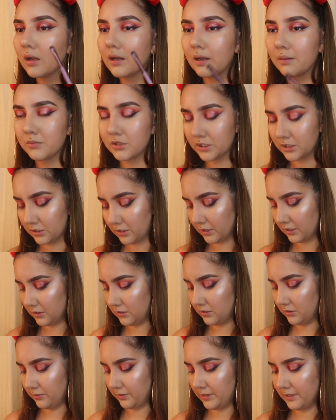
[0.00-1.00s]
And I'm just gonna
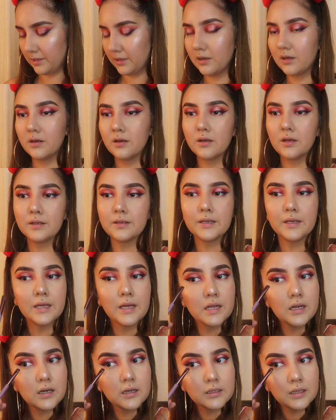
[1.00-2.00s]
do it in the
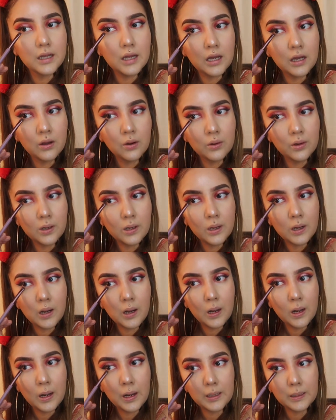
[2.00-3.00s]
inner and the outer,
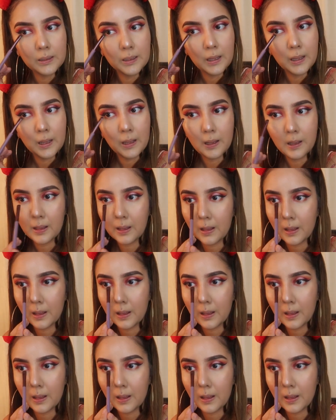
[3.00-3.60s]
like that.